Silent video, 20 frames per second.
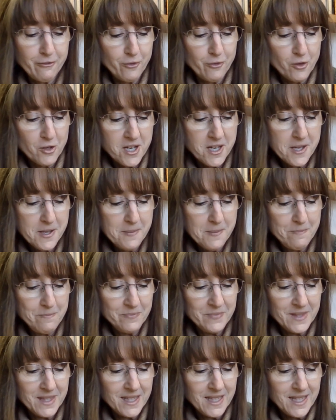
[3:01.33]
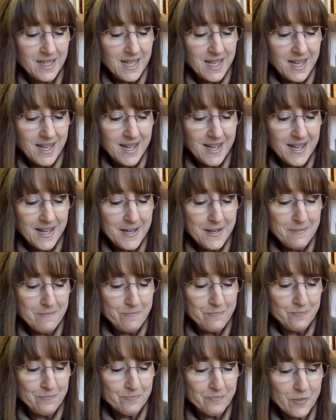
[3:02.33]
for him,
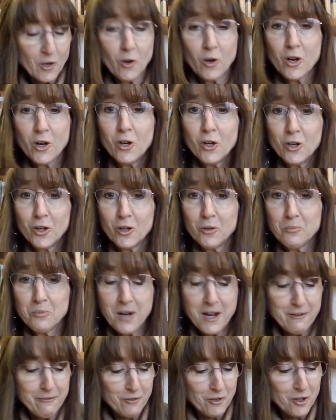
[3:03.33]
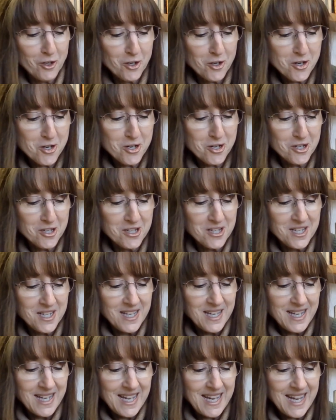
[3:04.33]
pray for her.
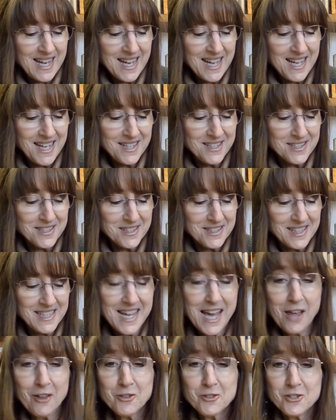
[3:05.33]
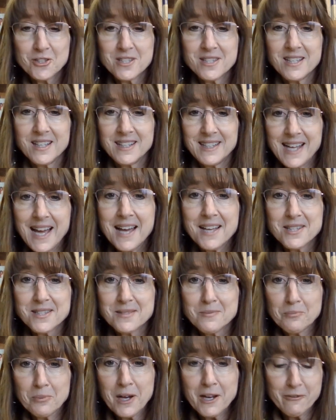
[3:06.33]
And the allergist said, yes,
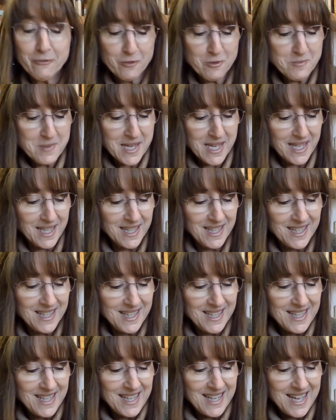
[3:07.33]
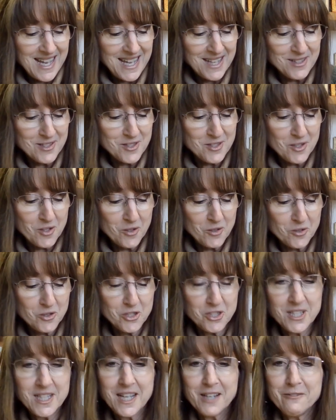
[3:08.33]
pray for me. And so
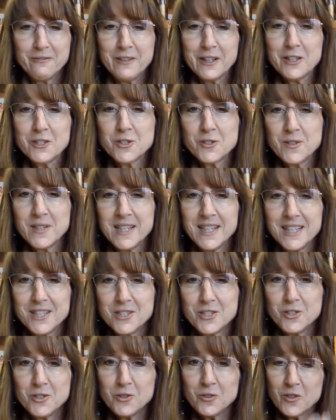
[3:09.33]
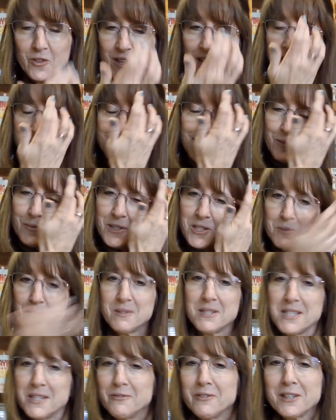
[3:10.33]
she had victory in two things that we
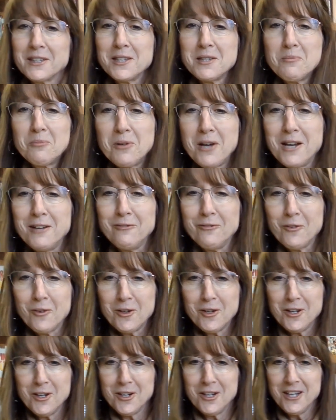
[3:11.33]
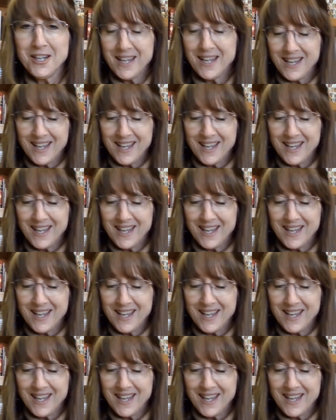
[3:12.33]
specifically prayed for her